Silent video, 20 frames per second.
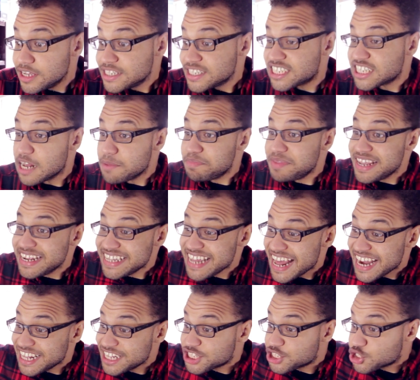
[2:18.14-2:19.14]
Something
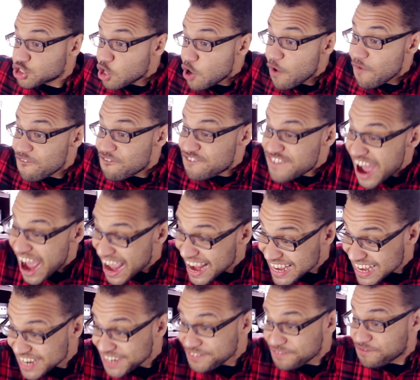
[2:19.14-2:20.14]
that is too
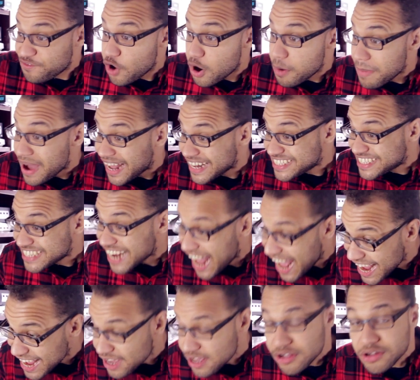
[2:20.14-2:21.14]
violent for my
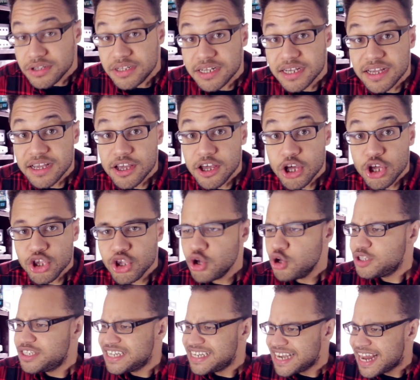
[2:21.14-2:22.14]
child?
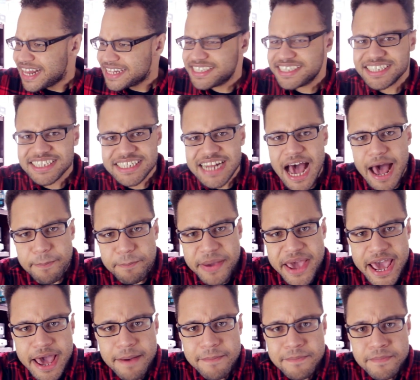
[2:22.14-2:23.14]
You did not stop
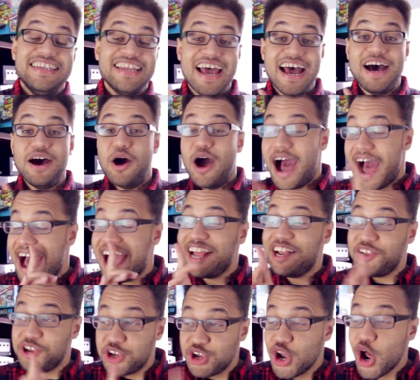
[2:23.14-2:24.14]
him? Now,
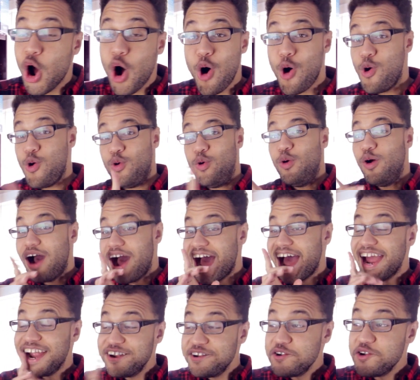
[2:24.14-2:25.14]
I know
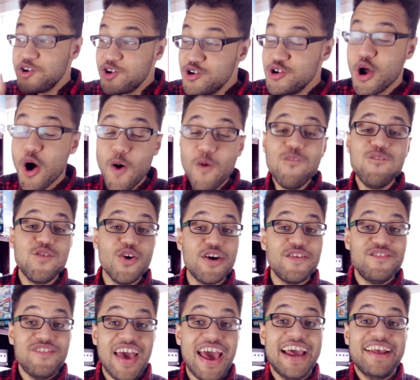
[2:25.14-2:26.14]
for
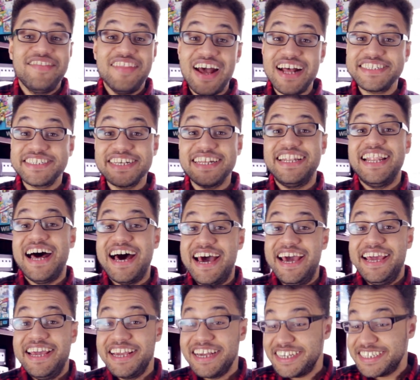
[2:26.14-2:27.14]
a fact that's a
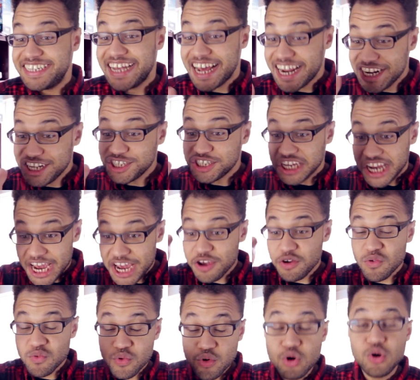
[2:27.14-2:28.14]
lie. Because that is
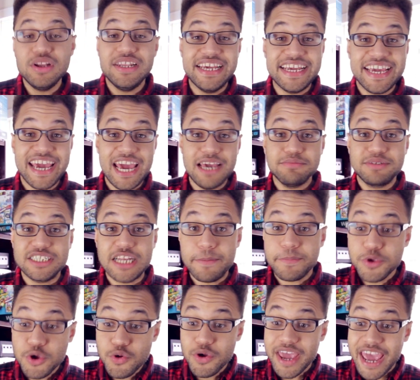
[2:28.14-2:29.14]
a rule in
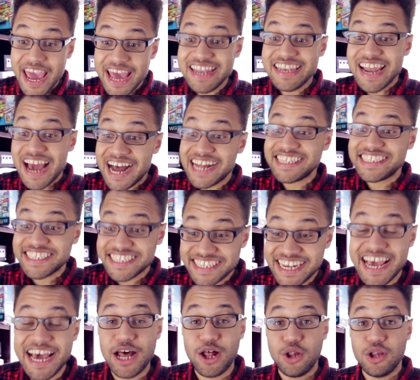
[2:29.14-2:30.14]
GameStop. You cannot
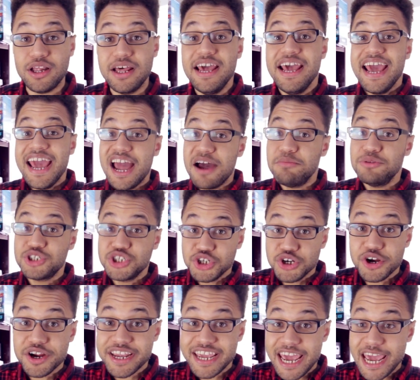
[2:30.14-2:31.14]
sell a
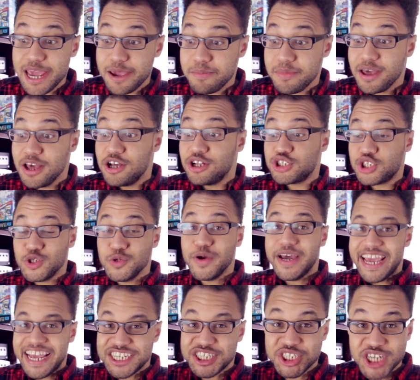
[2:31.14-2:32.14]
mature game to
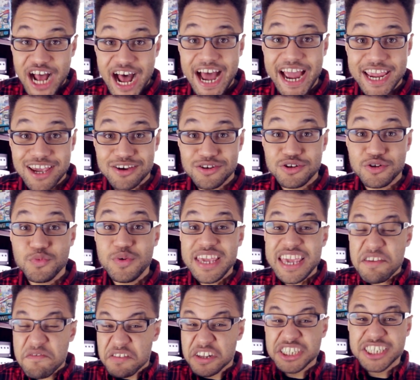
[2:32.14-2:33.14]
a child. We
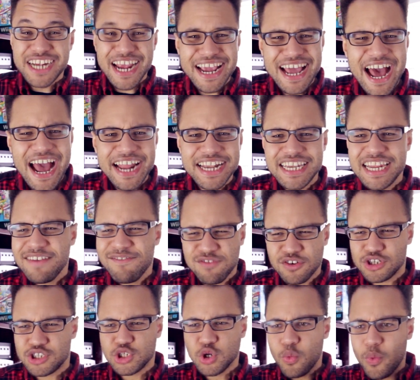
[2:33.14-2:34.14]
even check ID
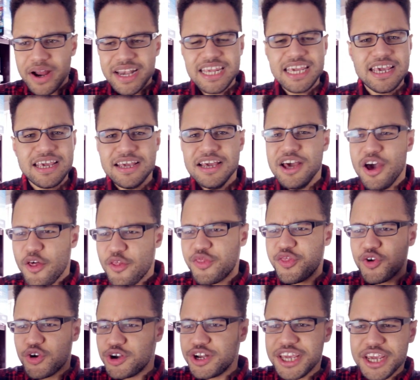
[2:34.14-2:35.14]
for 20,
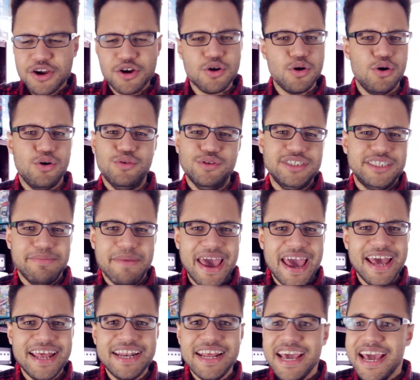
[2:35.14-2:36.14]
30-year-olds,
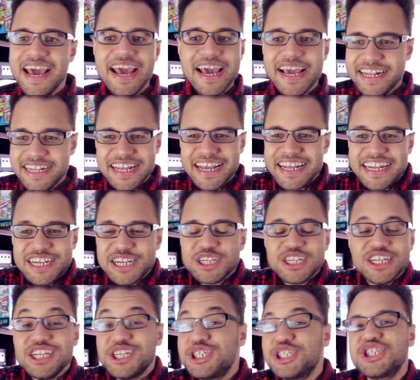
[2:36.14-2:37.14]
man.
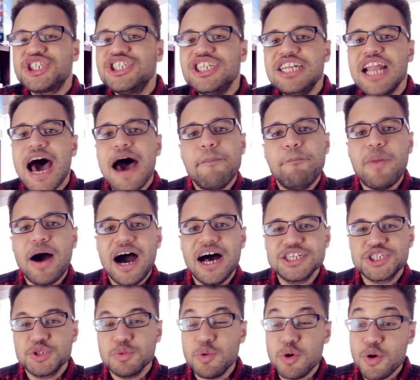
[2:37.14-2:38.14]
It's just not
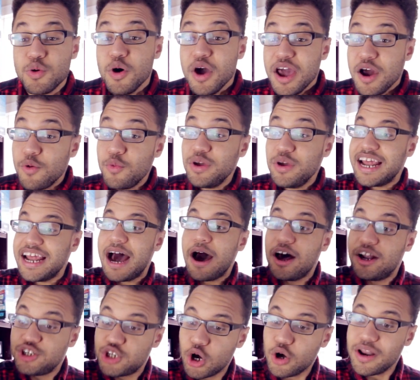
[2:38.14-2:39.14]
possible.
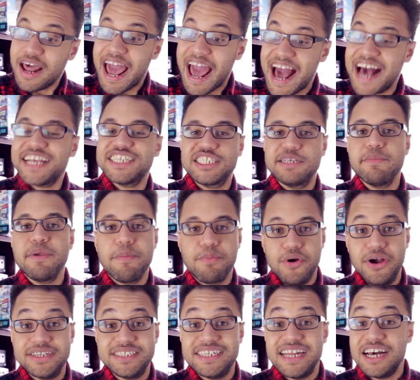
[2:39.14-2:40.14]
Adult has to be
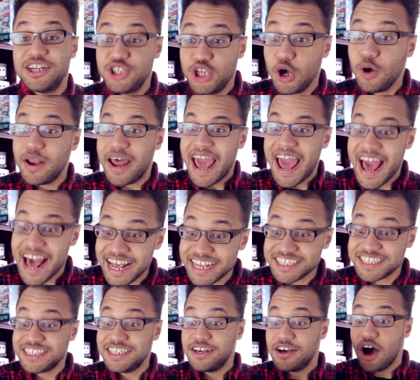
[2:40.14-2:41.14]
present. Adult
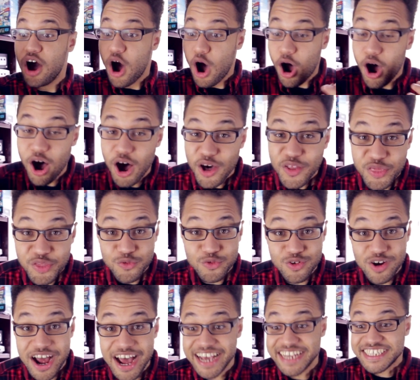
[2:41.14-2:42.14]
has to
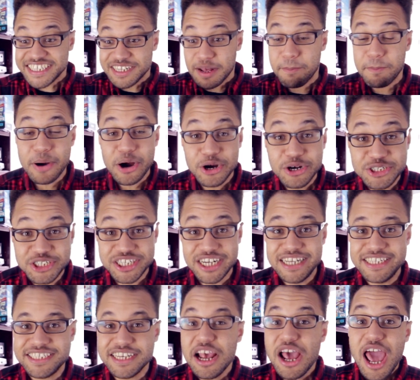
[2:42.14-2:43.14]
authorize the
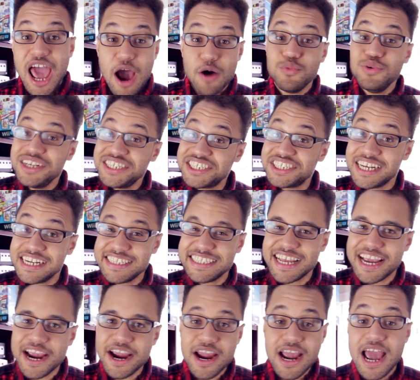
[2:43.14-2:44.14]
purchase. And we sit
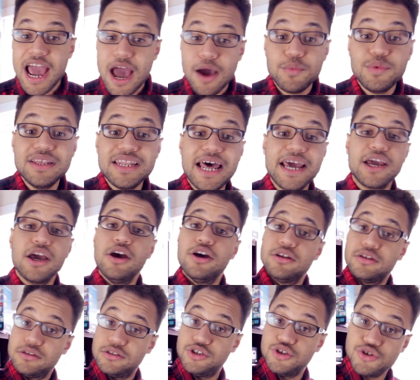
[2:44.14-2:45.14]
there and we like,
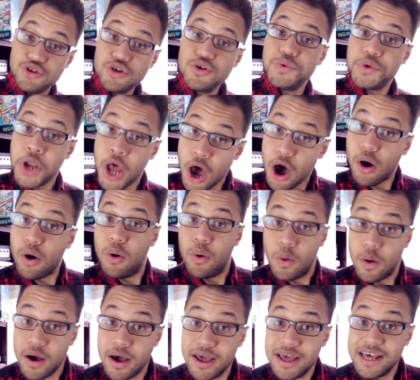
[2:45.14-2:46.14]
do you
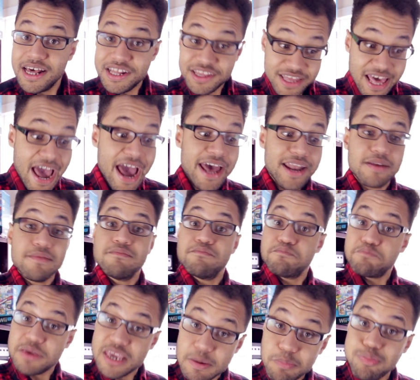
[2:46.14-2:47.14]
know that
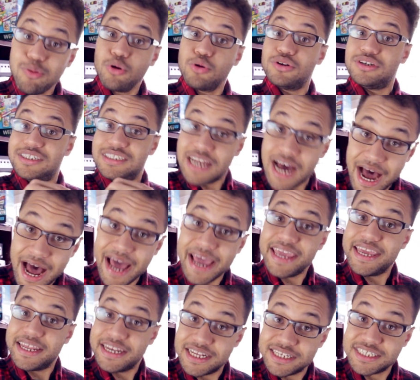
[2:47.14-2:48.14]
people die
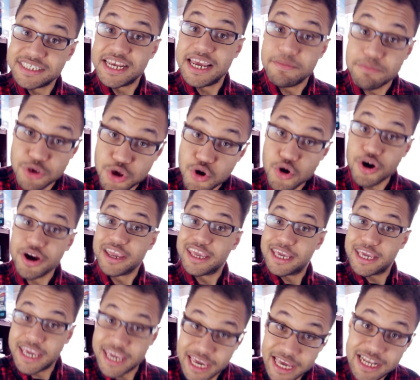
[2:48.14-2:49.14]
in this game? You're
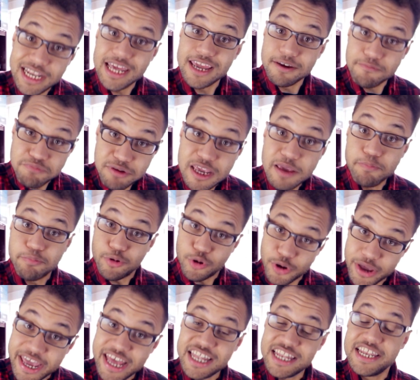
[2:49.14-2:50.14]
killing
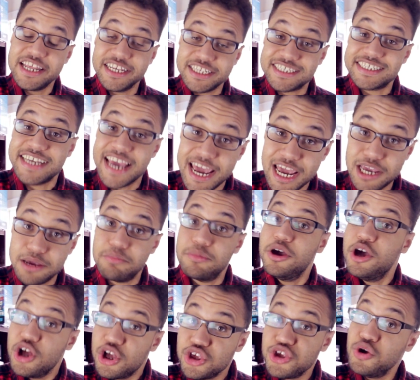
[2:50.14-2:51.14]
people in this
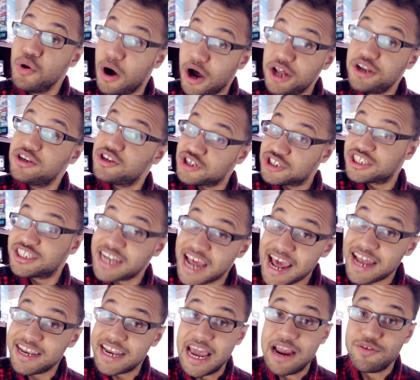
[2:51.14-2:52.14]
game. You
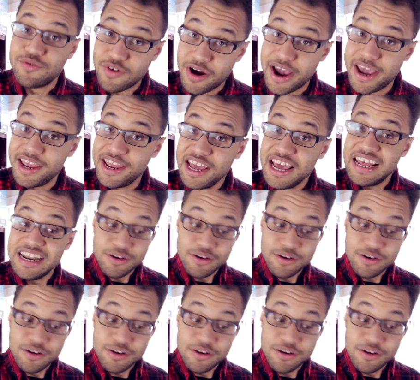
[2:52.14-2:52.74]
understand that, right?